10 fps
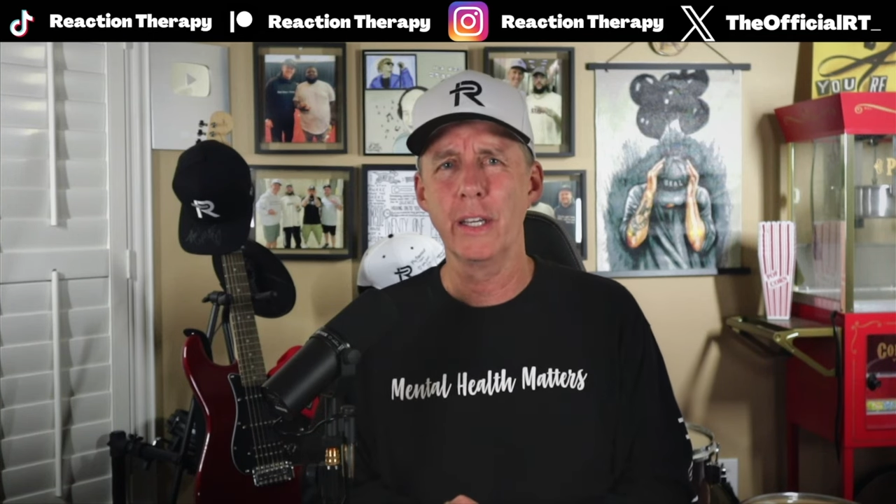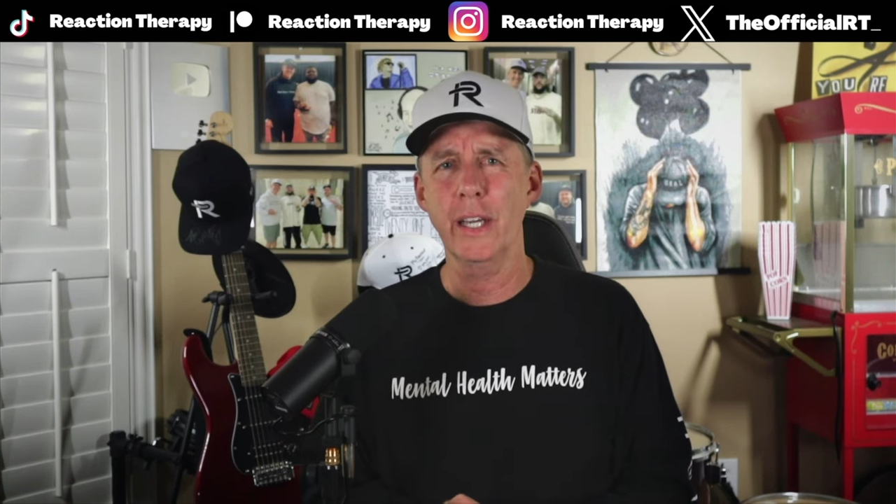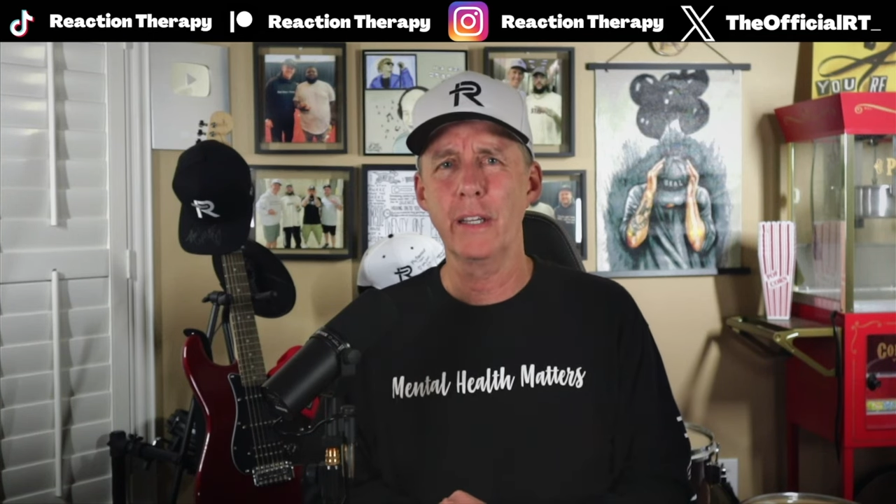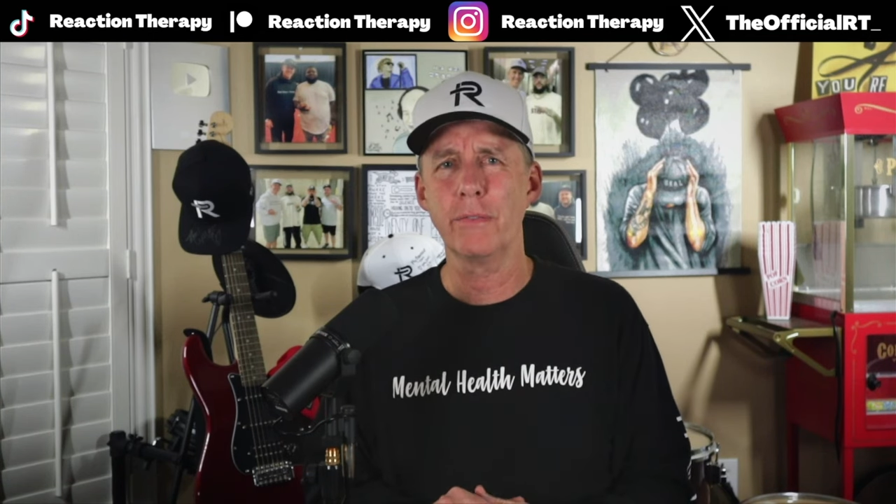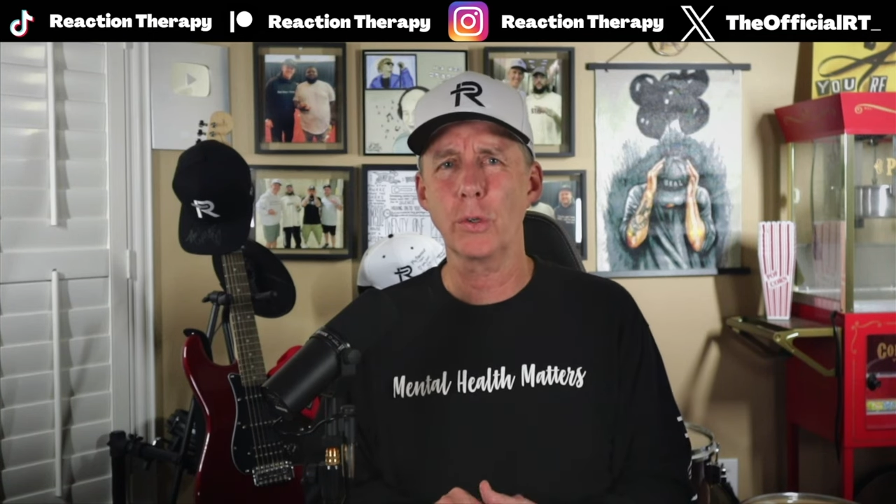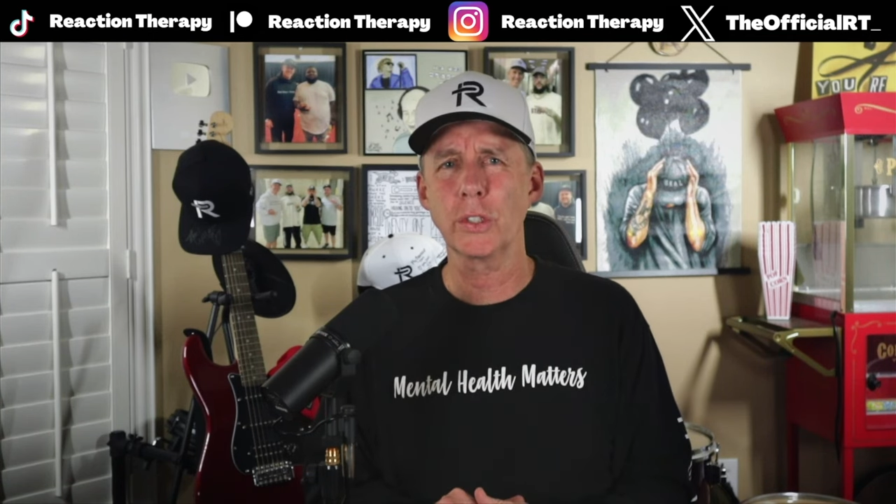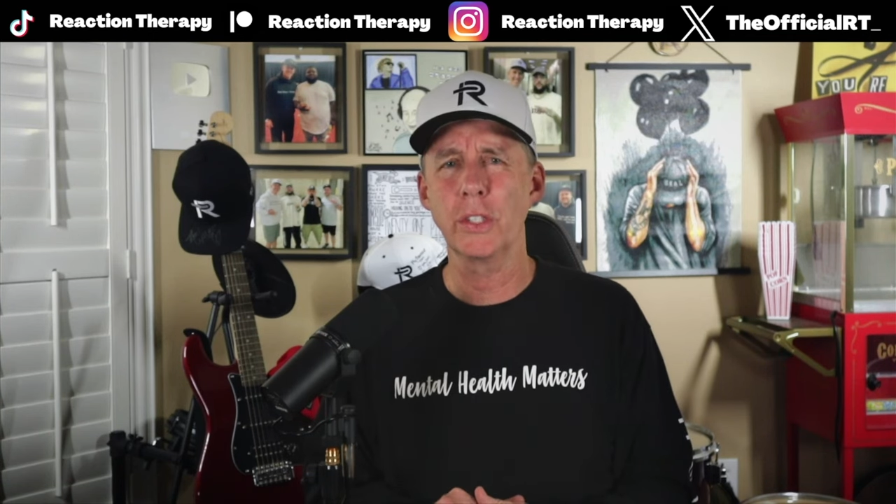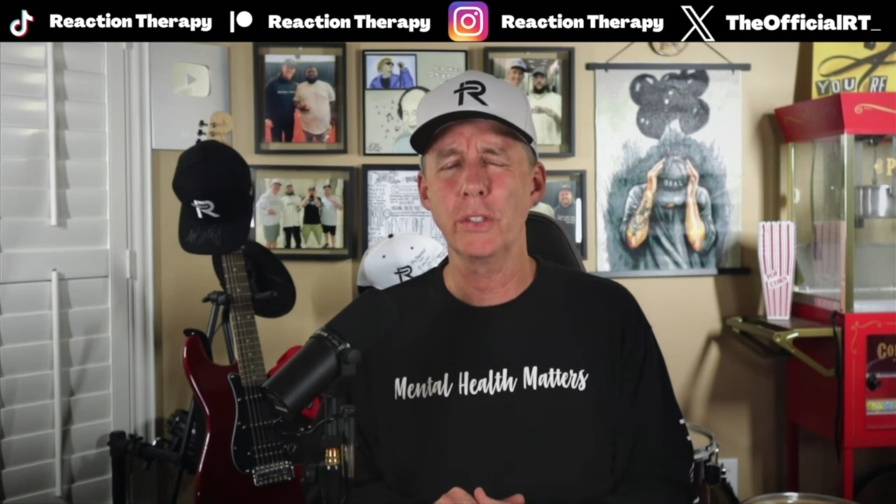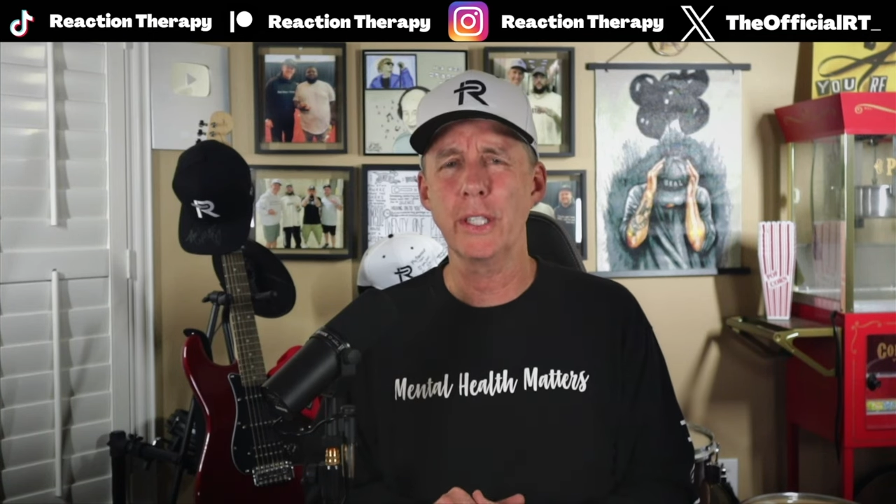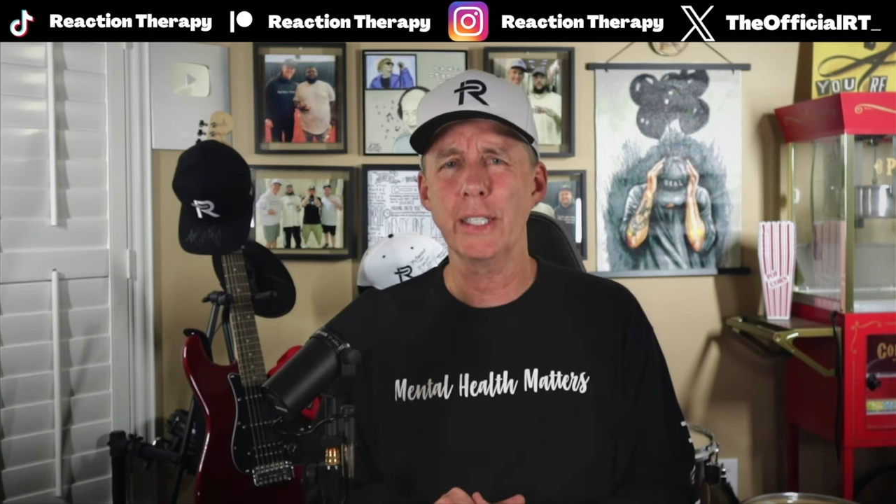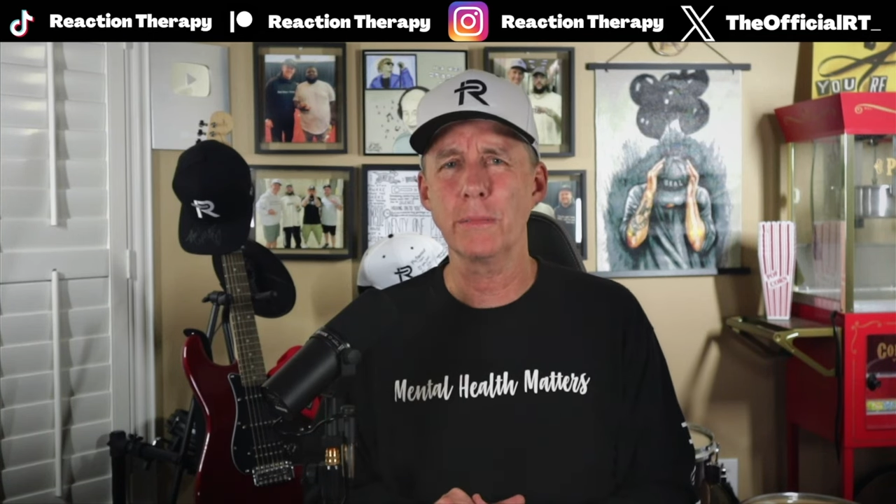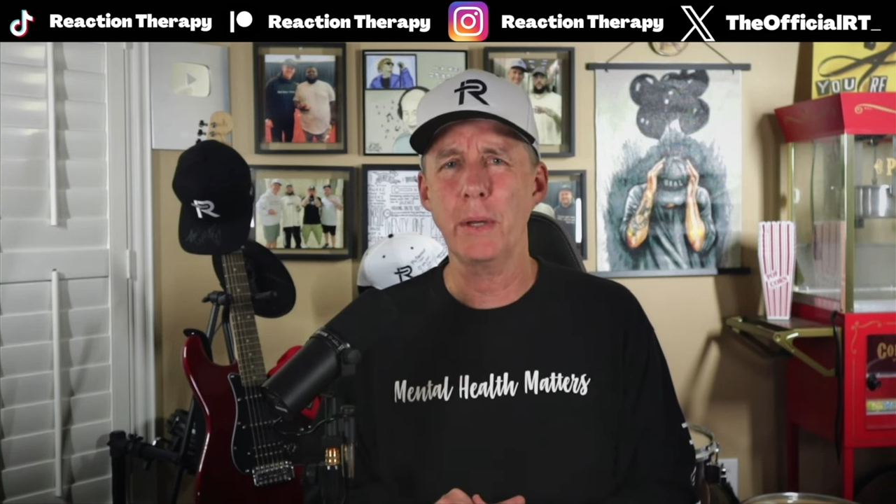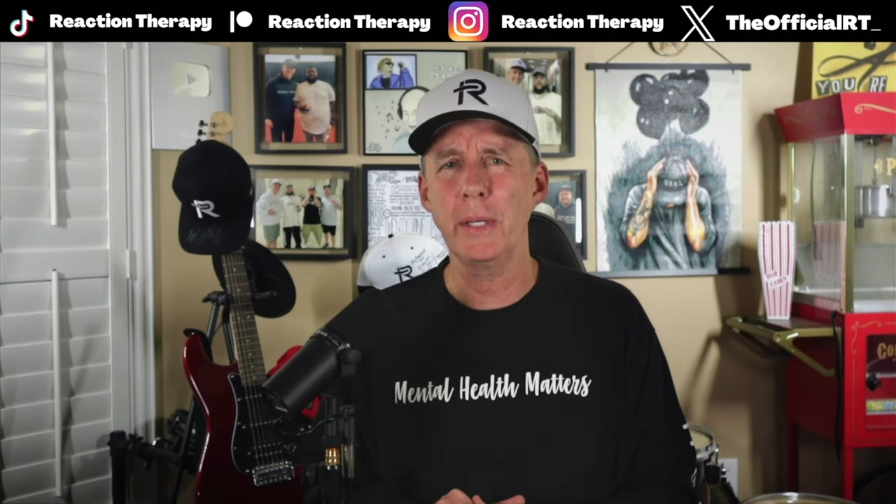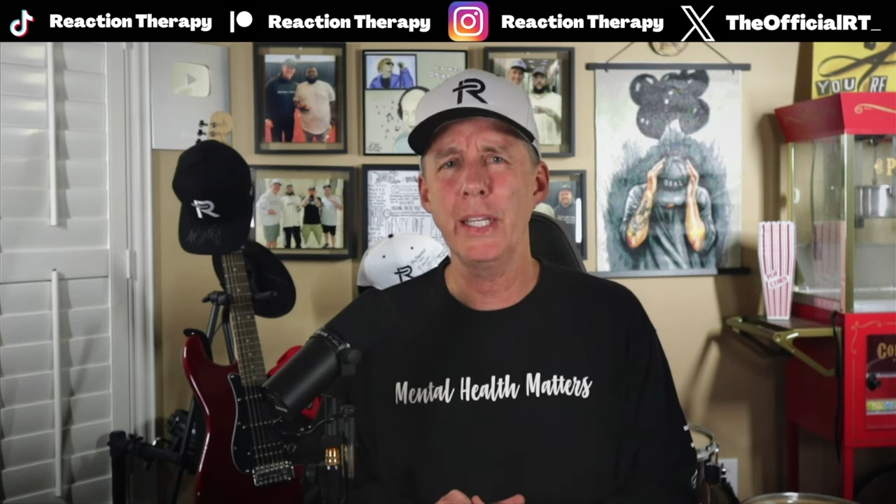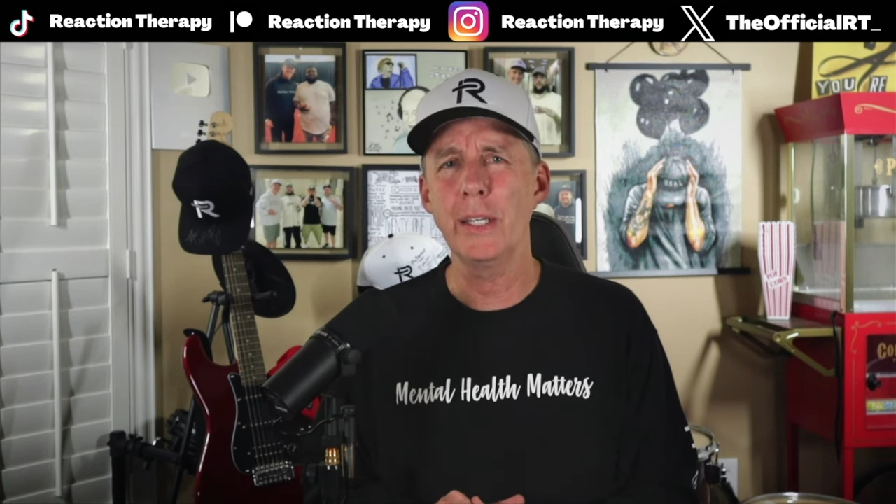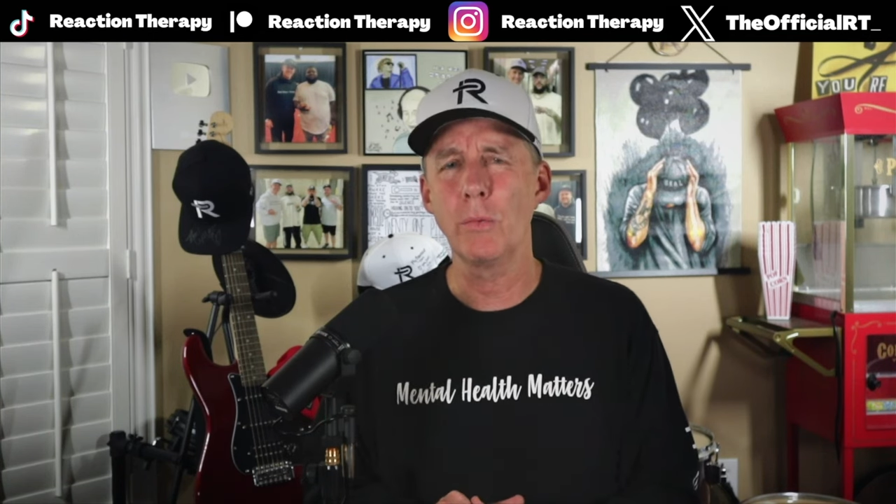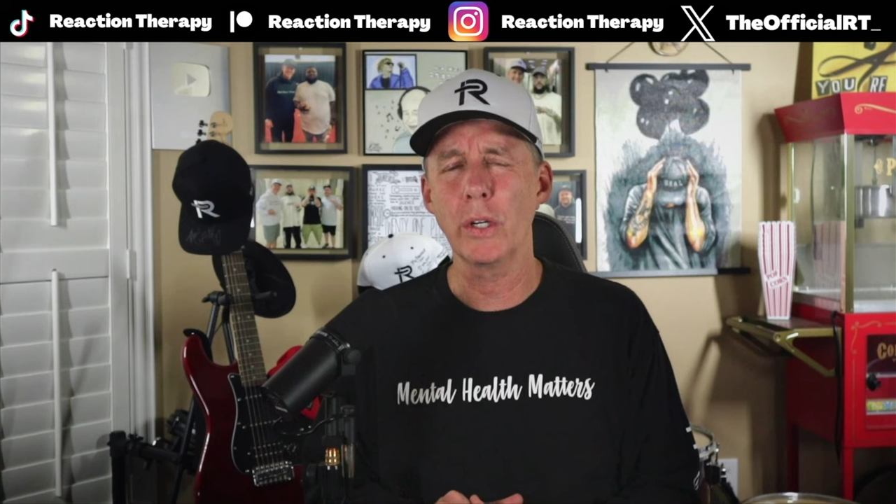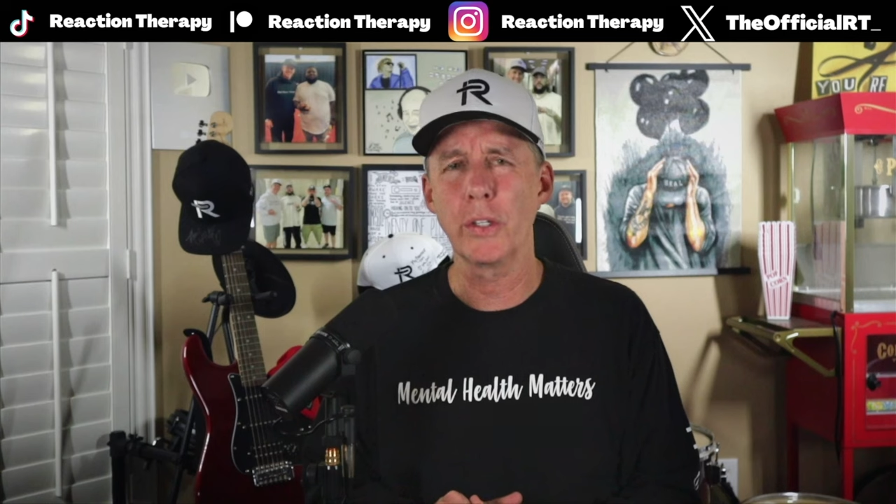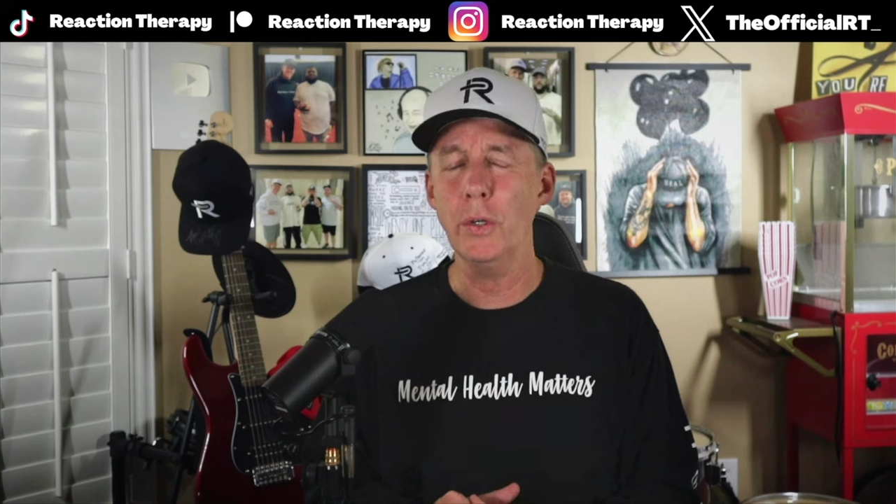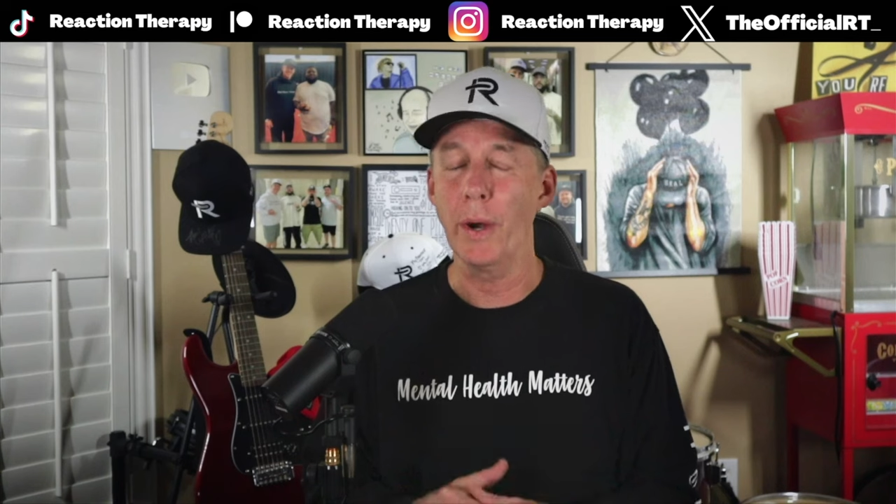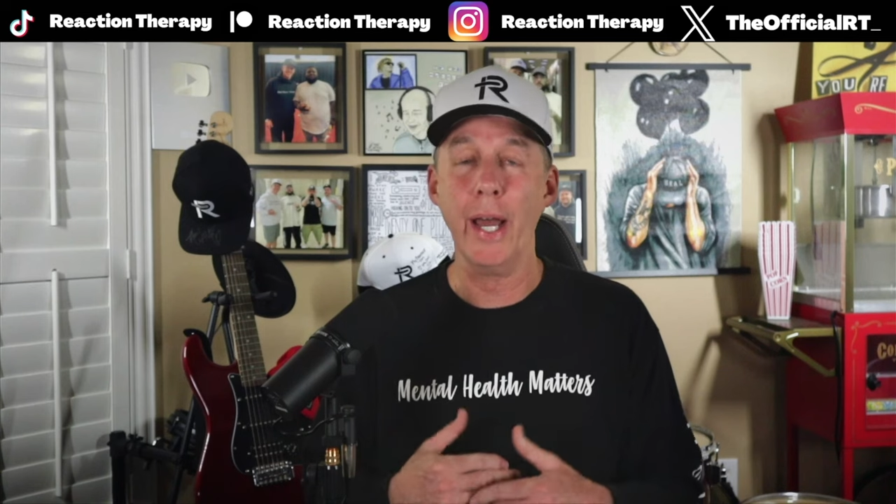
and forced to do things maybe he didn't want to do.